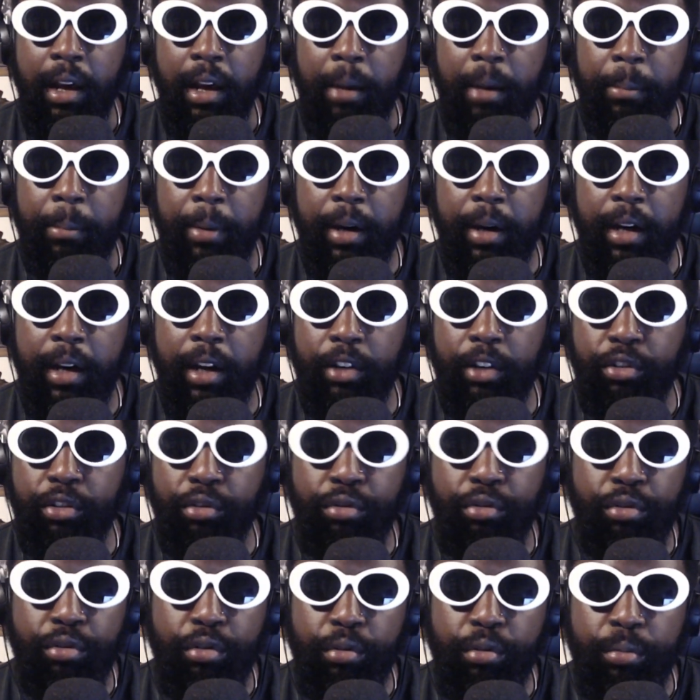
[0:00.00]
but a new
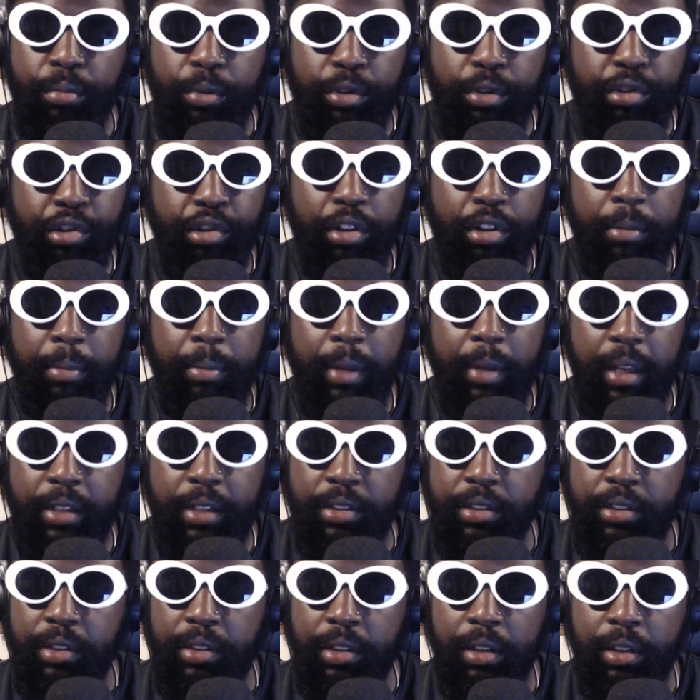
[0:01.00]
normal shouldn't be
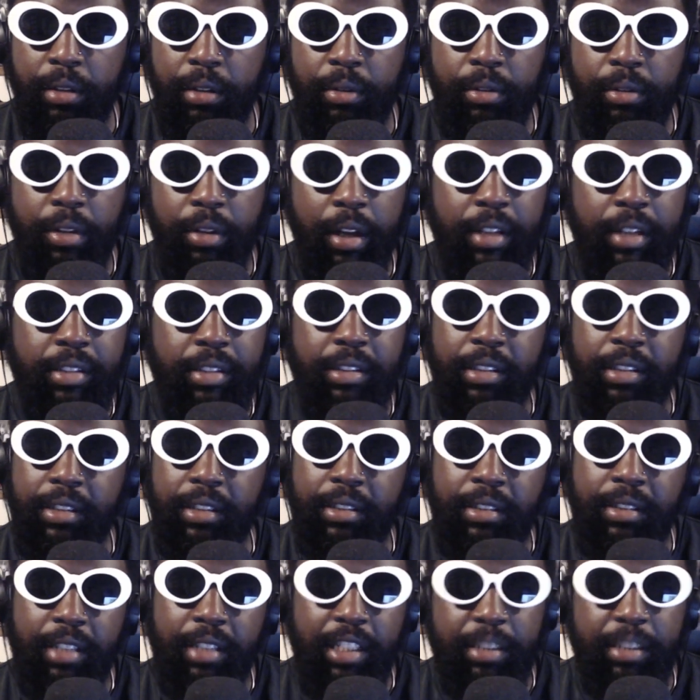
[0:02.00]
us, you know, dancing
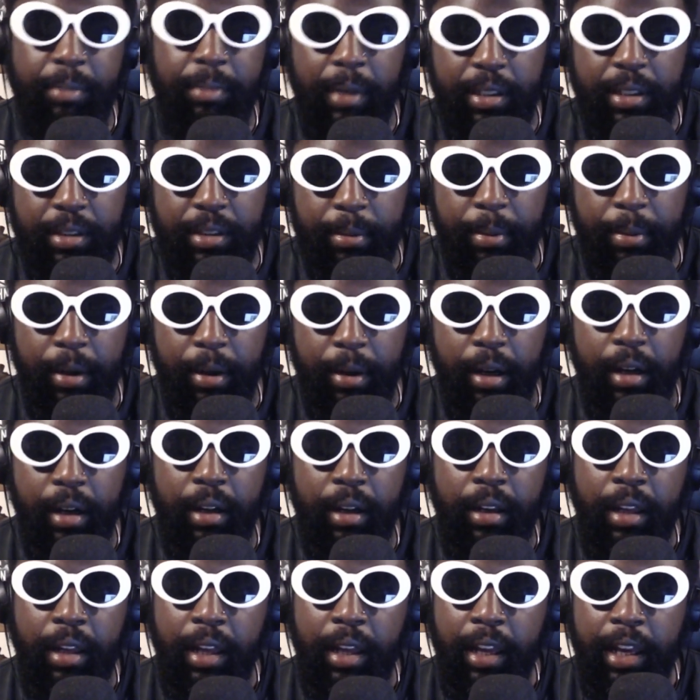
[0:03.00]
six meters
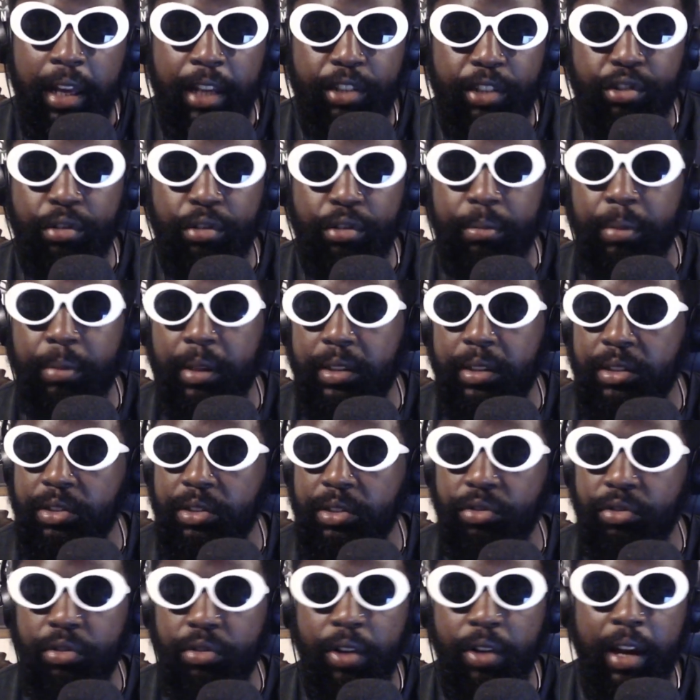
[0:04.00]
apart. It shouldn't be us
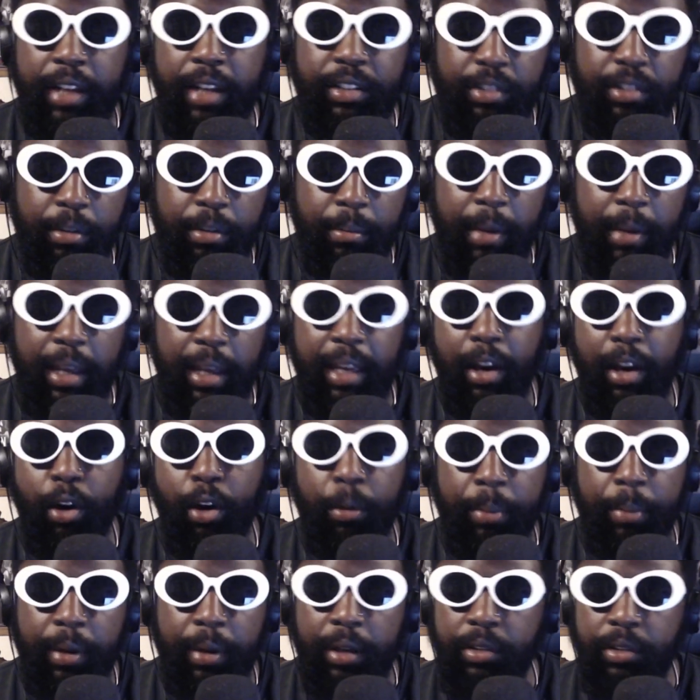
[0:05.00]
trying to make
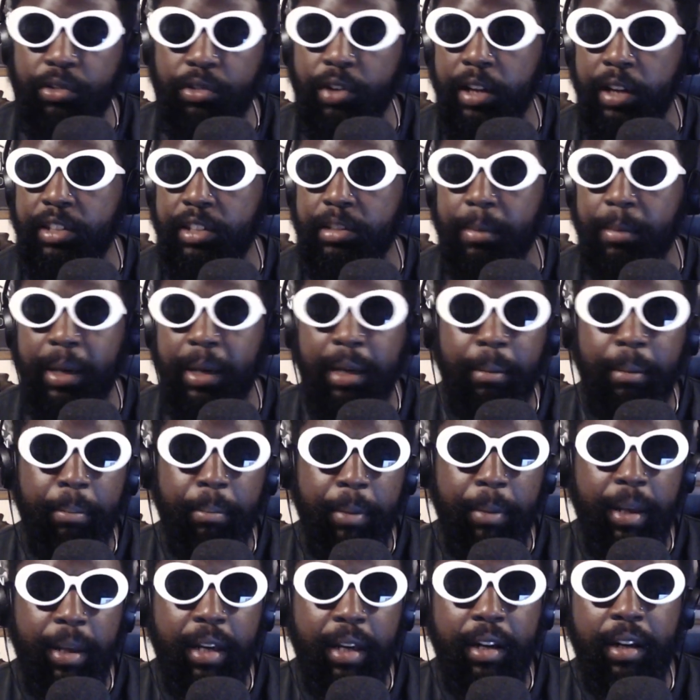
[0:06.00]
open, trying to make a
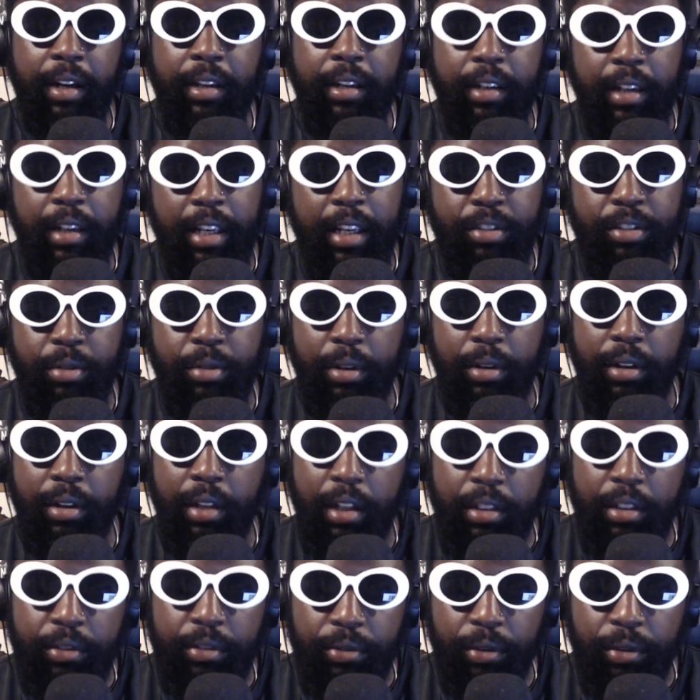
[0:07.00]
beer garden into a
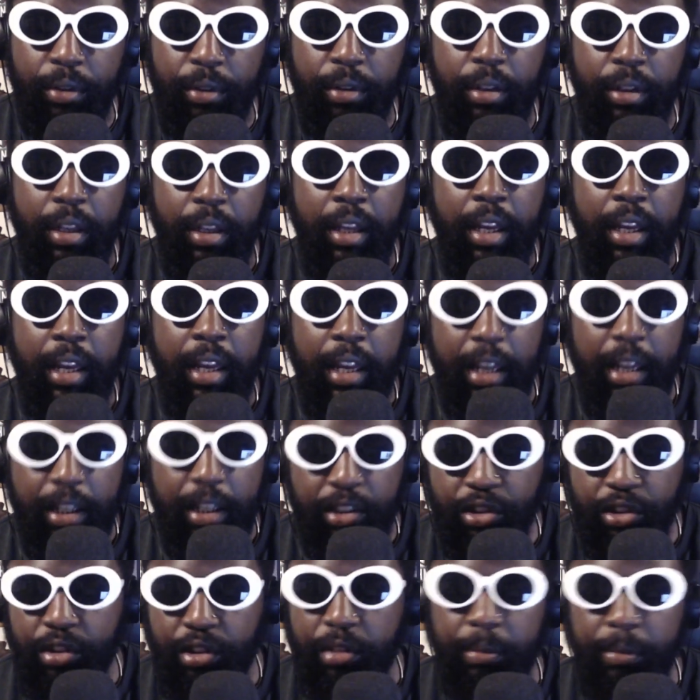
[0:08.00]
dance floor.
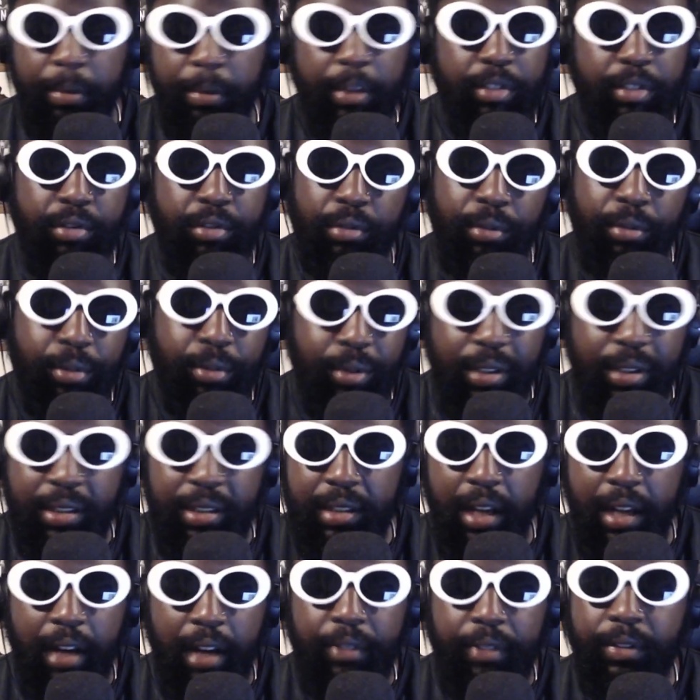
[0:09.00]
It shouldn't be us doing all
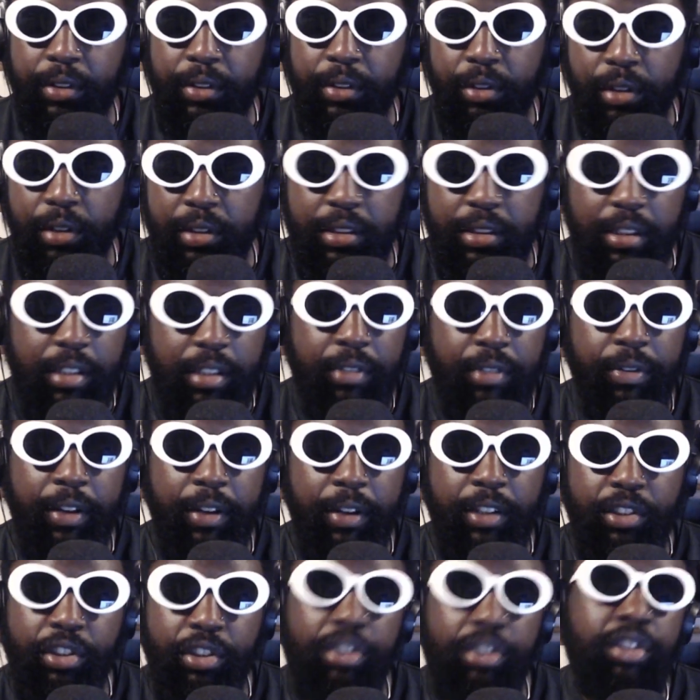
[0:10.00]
these other nonsense
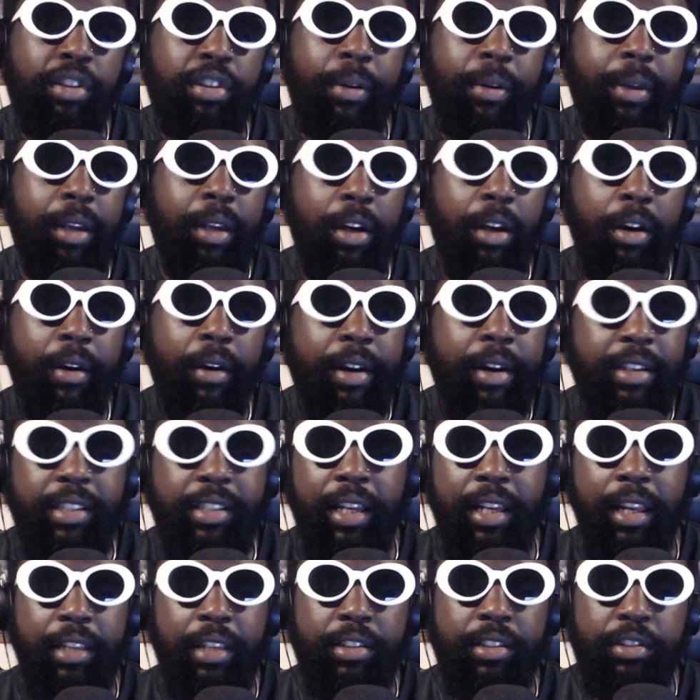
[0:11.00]
things just so you can go
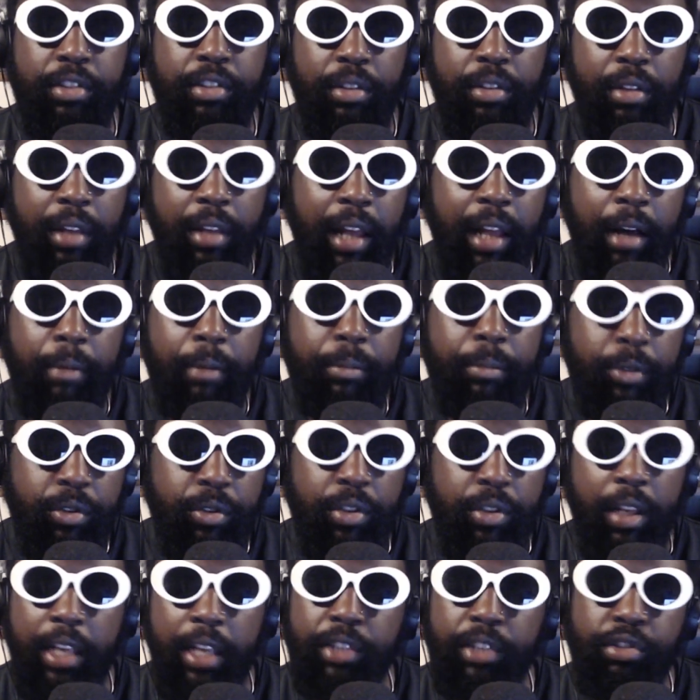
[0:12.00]
outside listen to loud
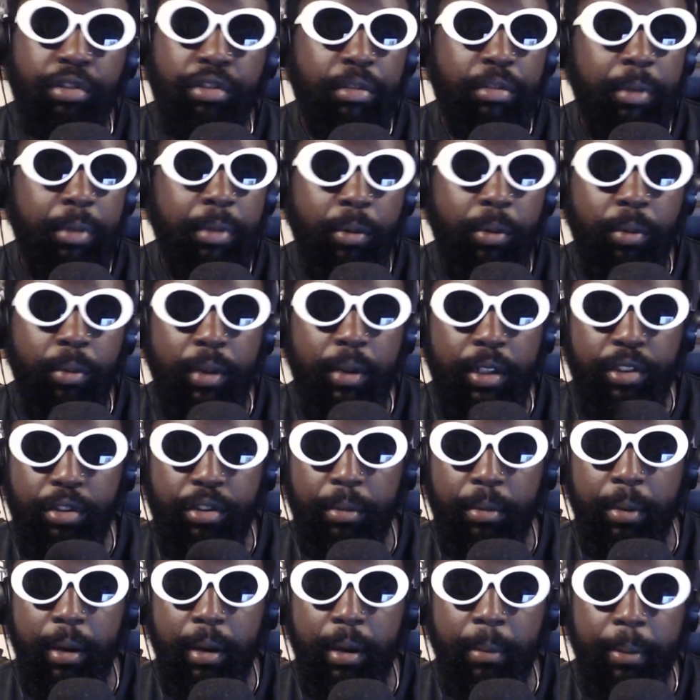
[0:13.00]
music. That shouldn't be what it
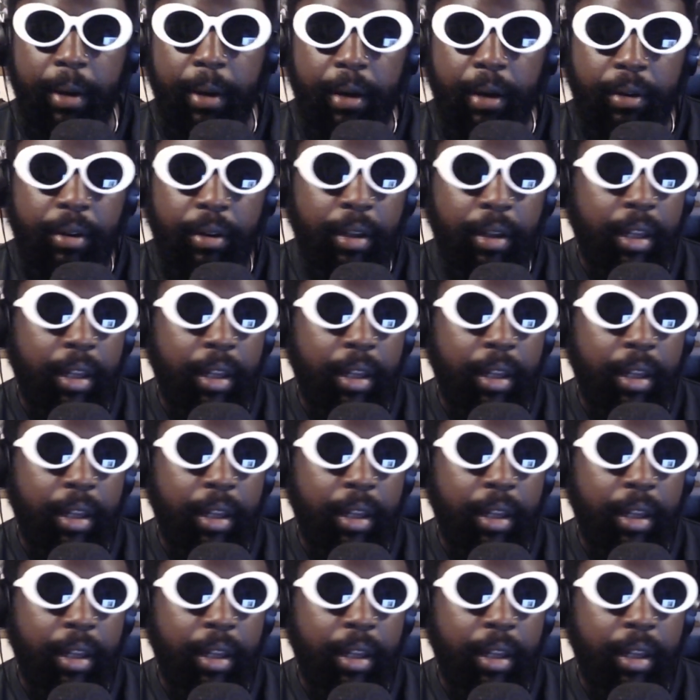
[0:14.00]
should be about.